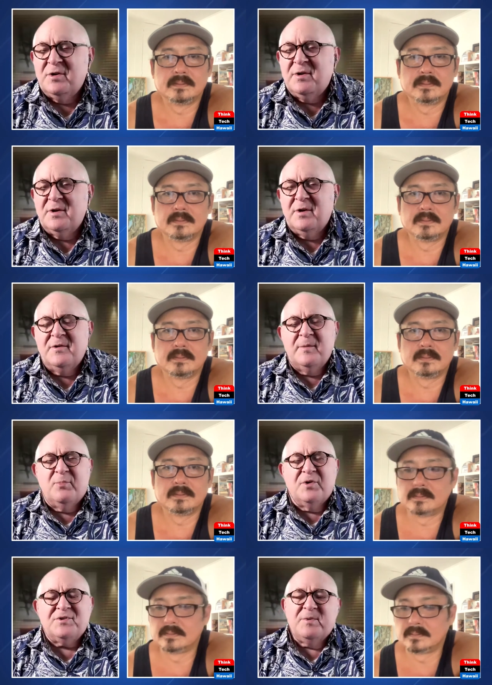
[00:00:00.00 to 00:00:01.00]
Speaker 1: Are they are they
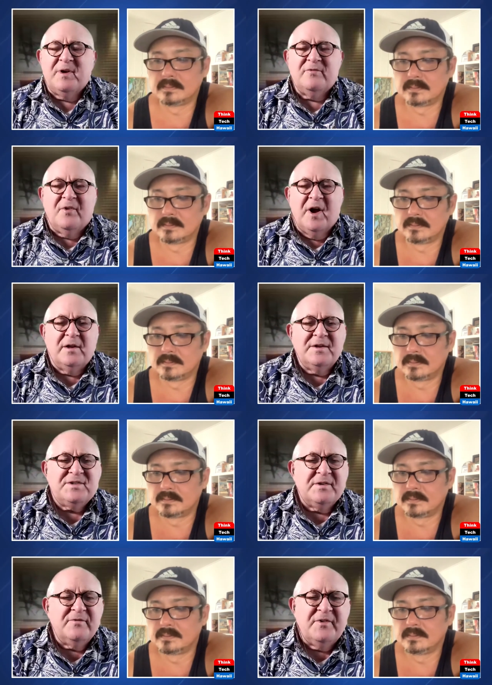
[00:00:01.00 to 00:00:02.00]
books about
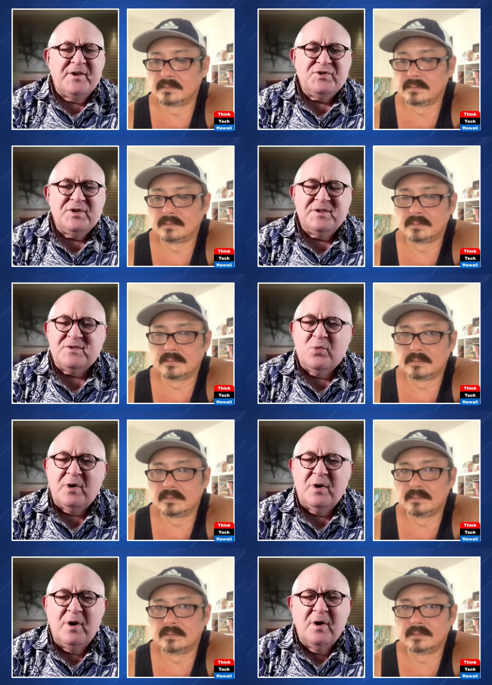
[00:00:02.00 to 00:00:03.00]
violence and vengeance?
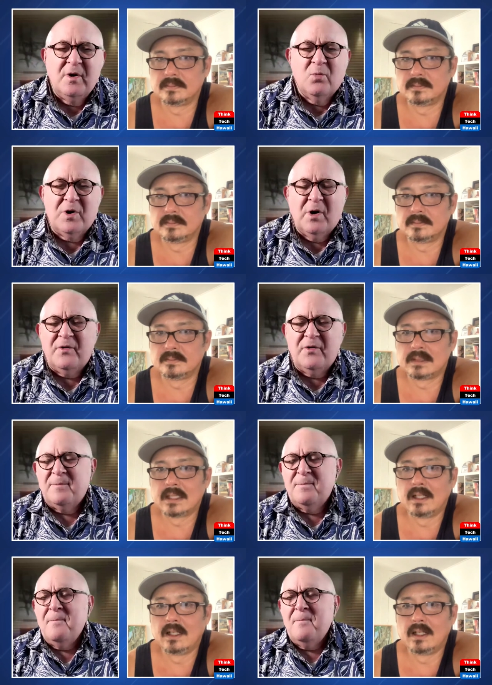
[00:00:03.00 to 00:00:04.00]
What what are
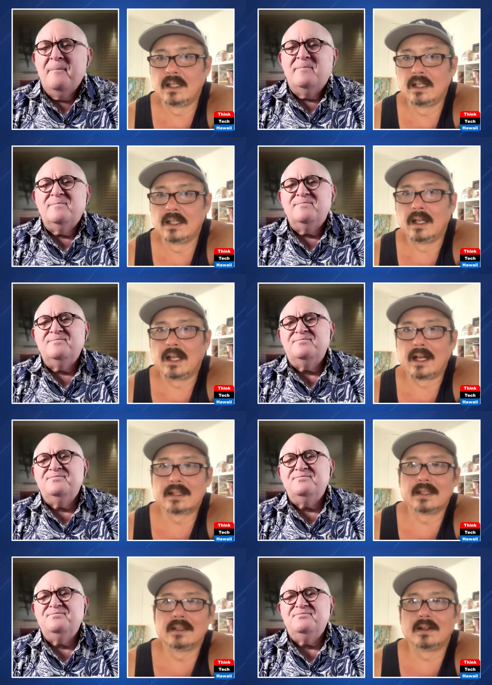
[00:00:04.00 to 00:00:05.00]
they? I
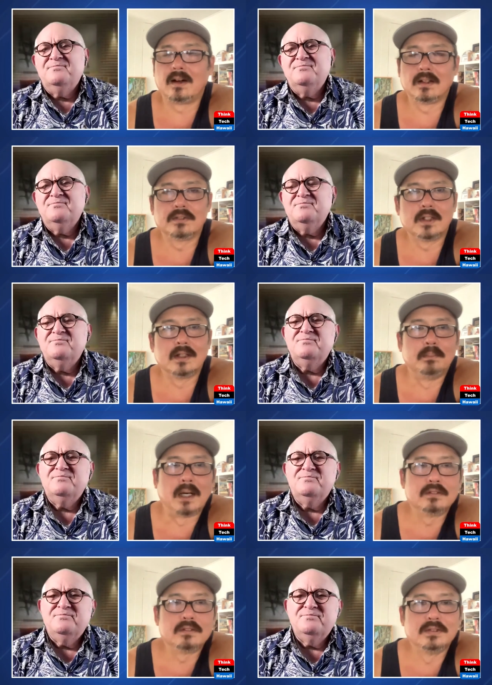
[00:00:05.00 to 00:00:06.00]
think all of the
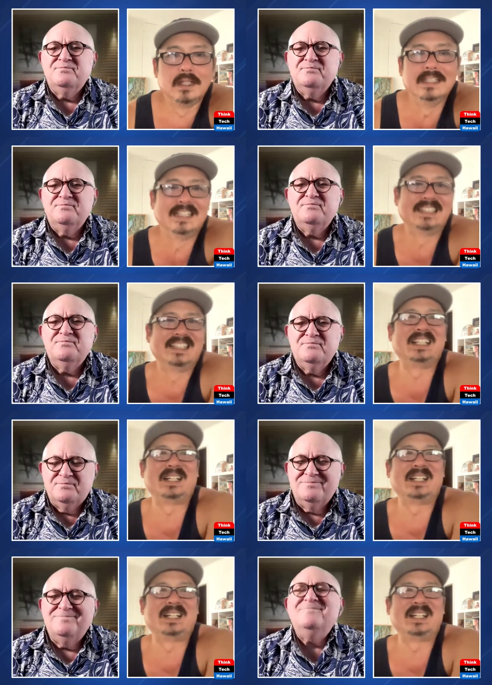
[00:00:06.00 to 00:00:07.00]
Speaker 2: above